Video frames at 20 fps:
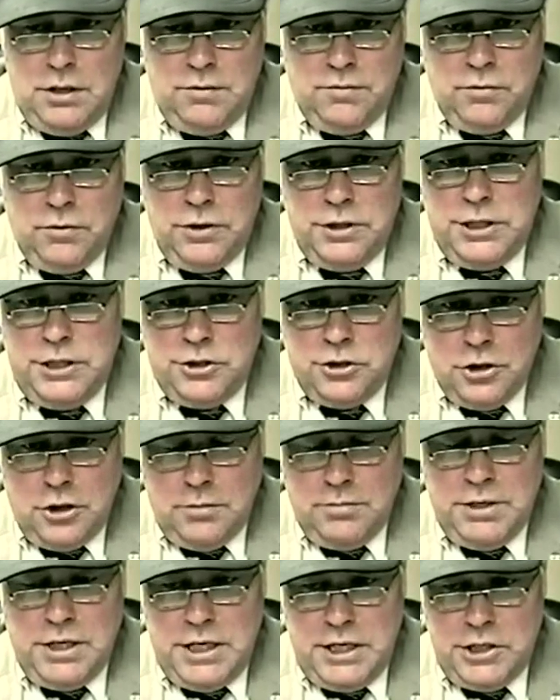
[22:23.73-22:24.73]
for a
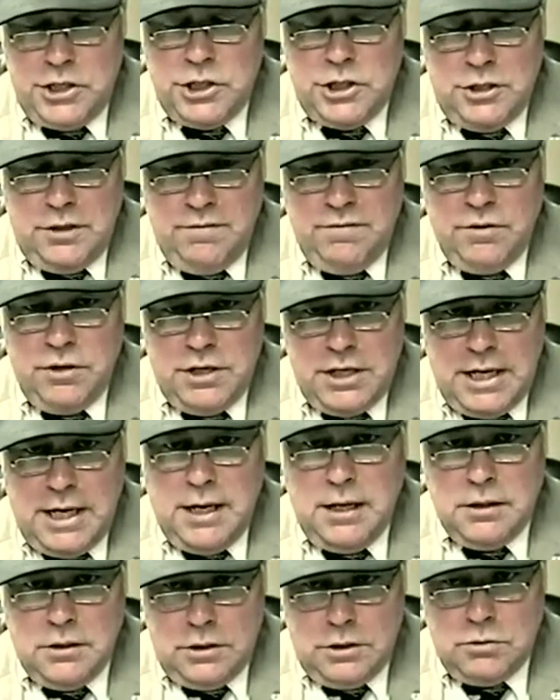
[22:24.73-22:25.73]
determination of the
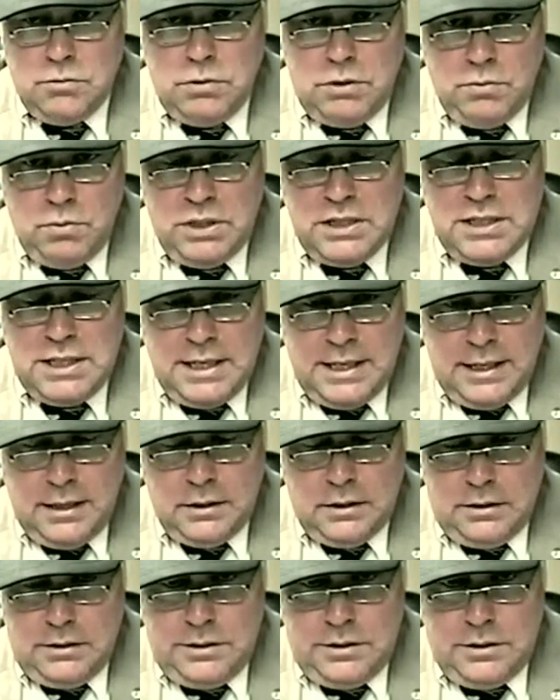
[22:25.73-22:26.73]
dollars. What, what
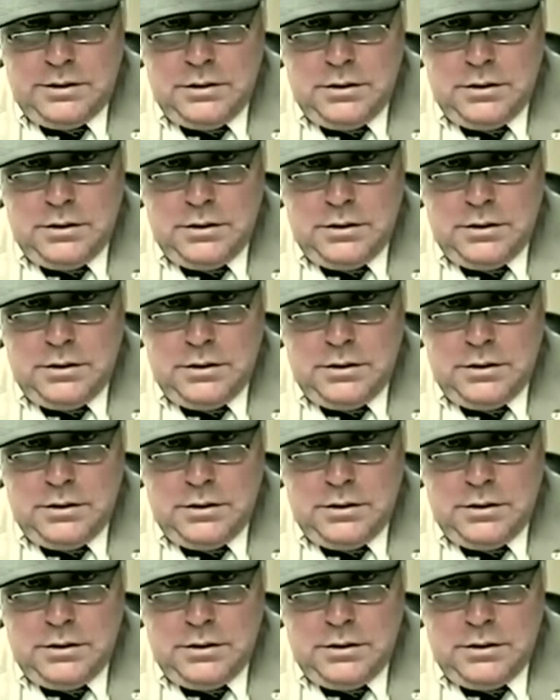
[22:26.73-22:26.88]
dollars?